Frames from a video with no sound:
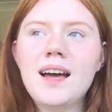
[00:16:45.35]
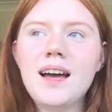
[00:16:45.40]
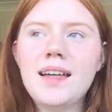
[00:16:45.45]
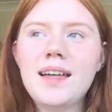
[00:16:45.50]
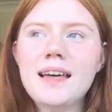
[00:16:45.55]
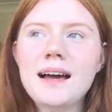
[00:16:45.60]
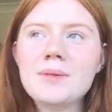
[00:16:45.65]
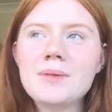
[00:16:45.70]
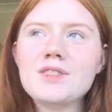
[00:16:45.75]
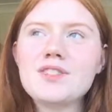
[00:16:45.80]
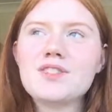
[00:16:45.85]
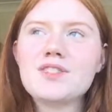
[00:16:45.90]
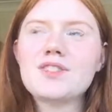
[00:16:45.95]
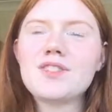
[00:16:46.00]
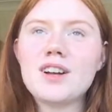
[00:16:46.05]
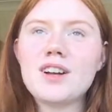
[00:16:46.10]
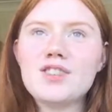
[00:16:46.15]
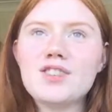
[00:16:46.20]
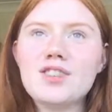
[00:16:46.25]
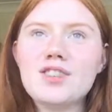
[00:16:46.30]
And that was
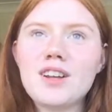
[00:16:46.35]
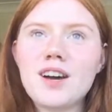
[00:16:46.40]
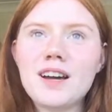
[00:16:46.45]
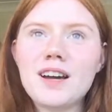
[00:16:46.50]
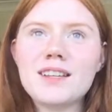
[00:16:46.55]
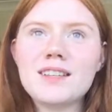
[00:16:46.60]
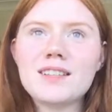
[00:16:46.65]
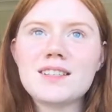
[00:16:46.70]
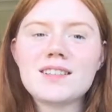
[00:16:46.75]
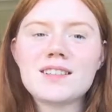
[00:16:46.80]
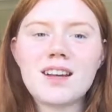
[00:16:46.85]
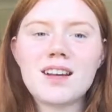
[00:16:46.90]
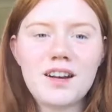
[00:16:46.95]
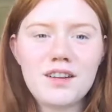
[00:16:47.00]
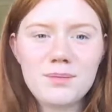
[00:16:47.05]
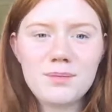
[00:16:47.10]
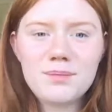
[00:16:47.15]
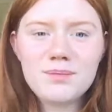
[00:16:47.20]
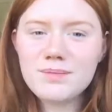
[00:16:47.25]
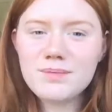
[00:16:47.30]
such a nice
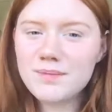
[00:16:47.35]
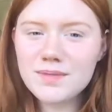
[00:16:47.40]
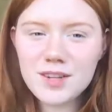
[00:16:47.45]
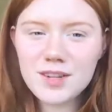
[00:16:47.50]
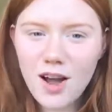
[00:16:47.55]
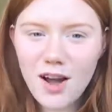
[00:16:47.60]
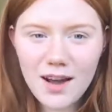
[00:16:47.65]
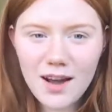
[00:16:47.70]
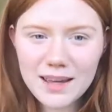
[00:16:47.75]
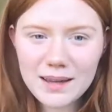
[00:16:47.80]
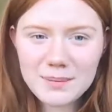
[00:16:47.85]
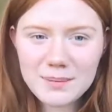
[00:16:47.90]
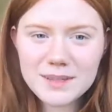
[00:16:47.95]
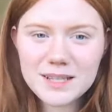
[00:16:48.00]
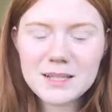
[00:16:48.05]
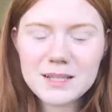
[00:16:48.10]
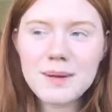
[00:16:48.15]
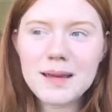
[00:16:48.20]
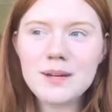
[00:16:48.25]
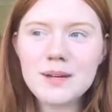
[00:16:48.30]
kind of time
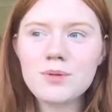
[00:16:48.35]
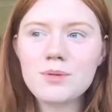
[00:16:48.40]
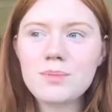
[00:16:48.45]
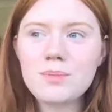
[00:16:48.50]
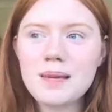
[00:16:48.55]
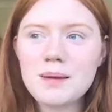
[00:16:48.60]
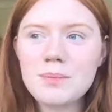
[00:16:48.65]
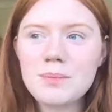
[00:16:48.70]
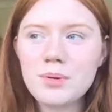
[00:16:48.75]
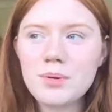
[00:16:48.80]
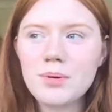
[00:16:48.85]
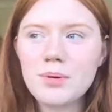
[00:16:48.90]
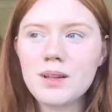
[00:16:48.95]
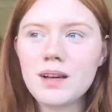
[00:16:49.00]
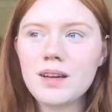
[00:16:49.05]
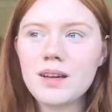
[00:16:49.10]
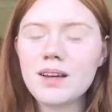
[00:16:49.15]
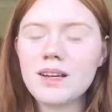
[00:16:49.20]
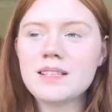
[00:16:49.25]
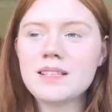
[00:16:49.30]
to spend with
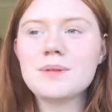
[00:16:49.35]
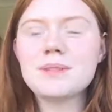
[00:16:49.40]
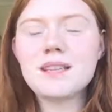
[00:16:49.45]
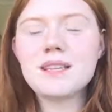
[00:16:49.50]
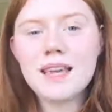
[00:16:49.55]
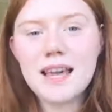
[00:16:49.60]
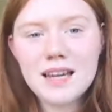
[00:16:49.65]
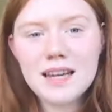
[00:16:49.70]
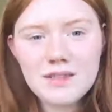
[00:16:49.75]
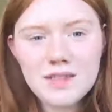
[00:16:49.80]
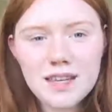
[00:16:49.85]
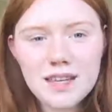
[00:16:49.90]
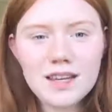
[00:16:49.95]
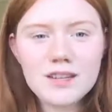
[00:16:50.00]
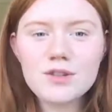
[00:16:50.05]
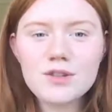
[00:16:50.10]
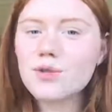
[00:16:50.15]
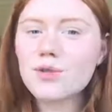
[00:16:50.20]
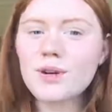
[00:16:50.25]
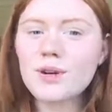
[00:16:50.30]
people, because it was at the end of the
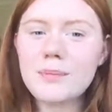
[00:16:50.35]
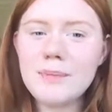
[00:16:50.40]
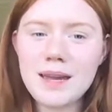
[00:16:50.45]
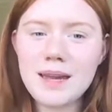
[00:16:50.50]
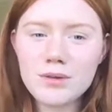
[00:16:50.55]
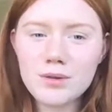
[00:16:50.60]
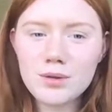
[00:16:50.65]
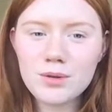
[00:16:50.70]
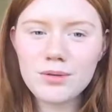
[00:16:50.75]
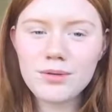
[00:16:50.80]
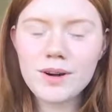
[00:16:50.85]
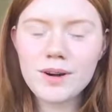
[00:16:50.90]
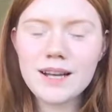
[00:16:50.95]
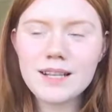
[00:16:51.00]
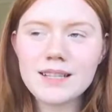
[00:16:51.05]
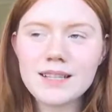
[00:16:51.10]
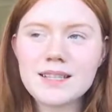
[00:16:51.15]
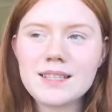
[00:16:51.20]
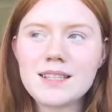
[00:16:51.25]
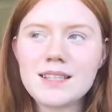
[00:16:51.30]
year, so you'd already made all your
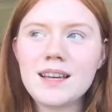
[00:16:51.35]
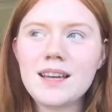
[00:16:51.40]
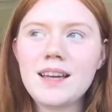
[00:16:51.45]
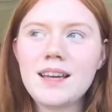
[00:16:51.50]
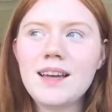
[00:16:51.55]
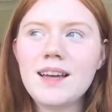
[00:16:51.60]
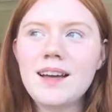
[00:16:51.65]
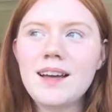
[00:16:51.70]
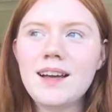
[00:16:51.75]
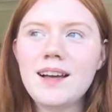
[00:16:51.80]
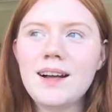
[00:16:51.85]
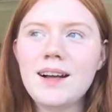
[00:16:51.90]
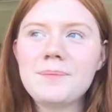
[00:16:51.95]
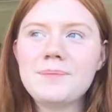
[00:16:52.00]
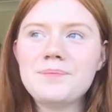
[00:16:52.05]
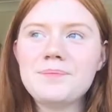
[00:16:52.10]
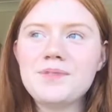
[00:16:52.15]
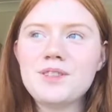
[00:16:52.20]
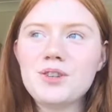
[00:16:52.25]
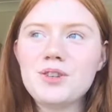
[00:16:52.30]
friends.
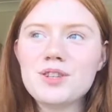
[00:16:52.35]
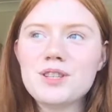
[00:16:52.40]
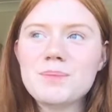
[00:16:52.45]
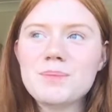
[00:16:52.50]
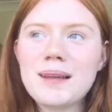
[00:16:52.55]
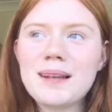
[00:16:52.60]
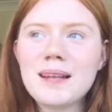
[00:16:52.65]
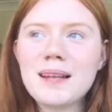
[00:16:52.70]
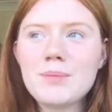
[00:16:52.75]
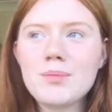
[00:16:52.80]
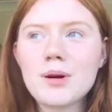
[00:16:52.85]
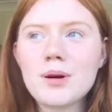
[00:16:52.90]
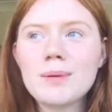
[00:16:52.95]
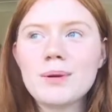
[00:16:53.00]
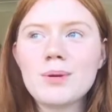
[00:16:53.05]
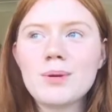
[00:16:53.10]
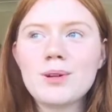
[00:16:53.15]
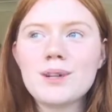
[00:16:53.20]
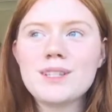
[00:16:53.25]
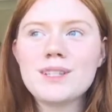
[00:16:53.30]
You could spend like
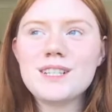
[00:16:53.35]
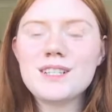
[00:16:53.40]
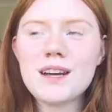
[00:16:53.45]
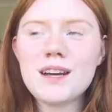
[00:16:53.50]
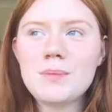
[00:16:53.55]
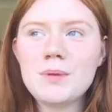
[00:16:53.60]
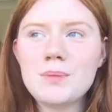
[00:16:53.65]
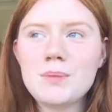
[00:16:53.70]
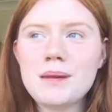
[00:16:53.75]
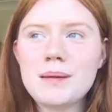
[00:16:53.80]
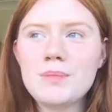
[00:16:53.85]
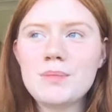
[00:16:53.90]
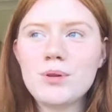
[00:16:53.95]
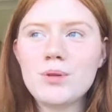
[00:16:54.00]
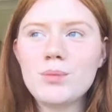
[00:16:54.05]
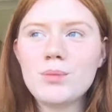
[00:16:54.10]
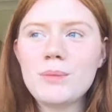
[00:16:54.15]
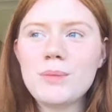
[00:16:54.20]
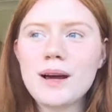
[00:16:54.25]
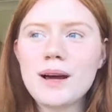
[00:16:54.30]
proper quality time with
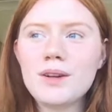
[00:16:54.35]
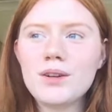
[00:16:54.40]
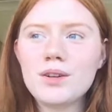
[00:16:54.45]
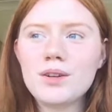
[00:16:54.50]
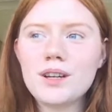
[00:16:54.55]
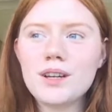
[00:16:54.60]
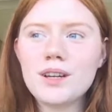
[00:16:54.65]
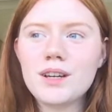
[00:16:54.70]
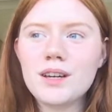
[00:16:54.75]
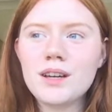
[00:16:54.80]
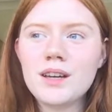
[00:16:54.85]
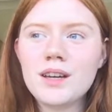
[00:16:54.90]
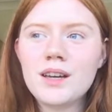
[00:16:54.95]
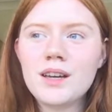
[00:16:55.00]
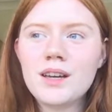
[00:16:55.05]
people. We went on the